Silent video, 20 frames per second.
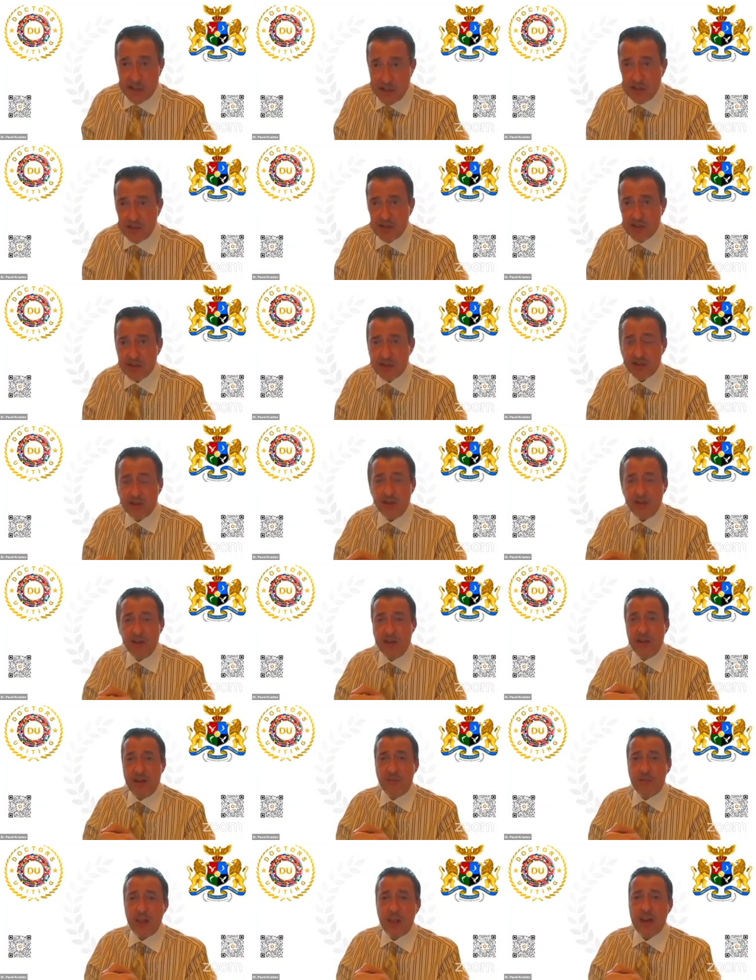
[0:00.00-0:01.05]
is.
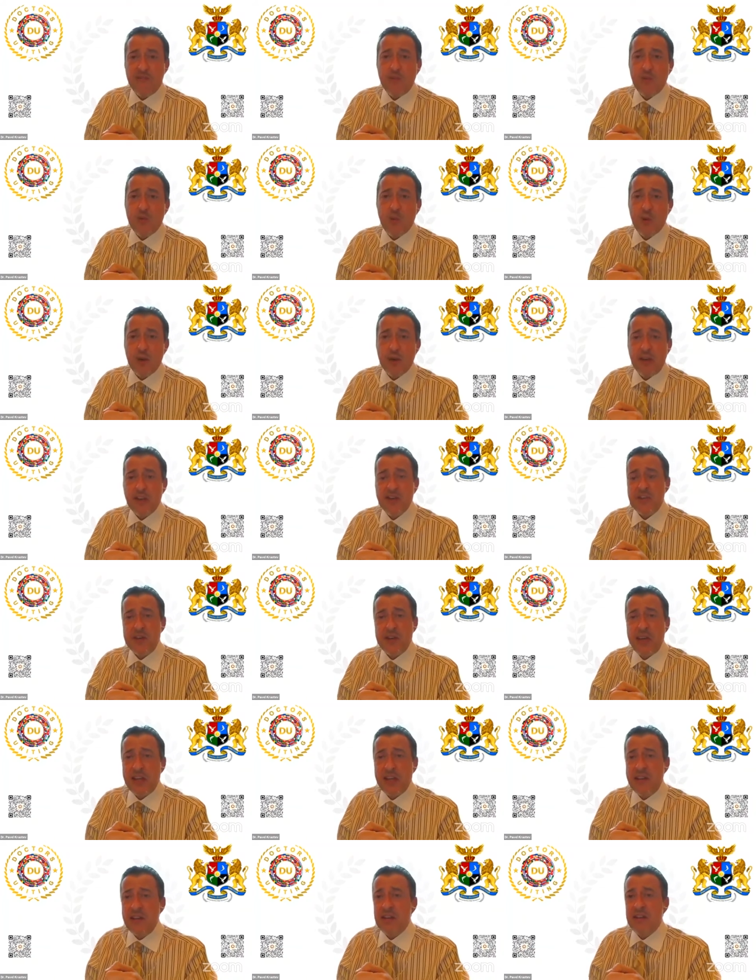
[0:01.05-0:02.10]
Everyone has an
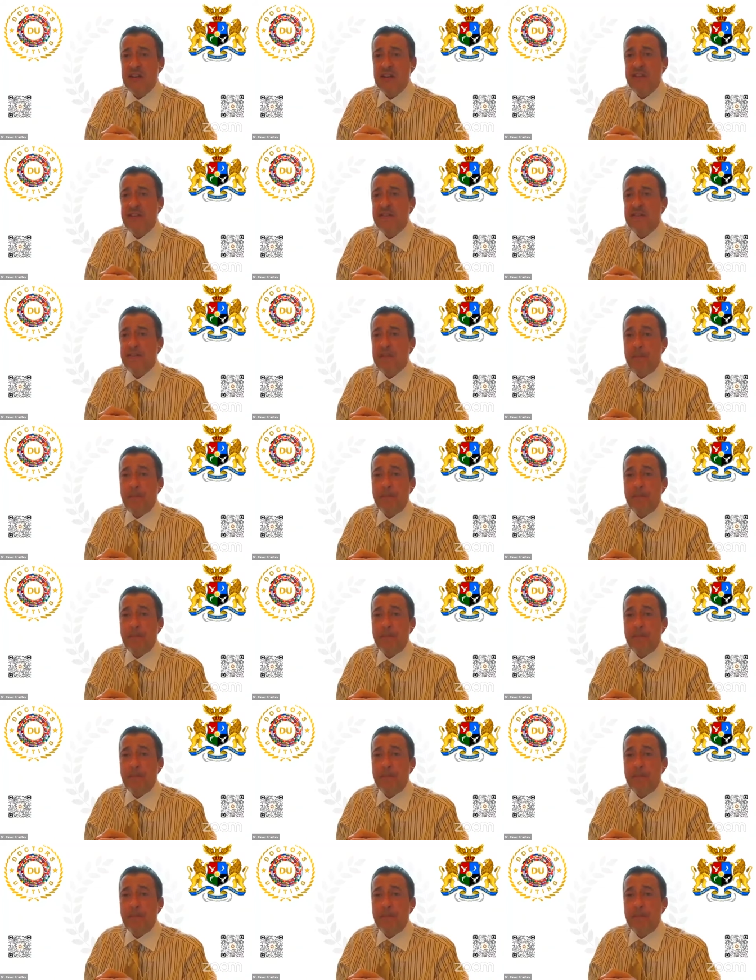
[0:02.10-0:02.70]
idea of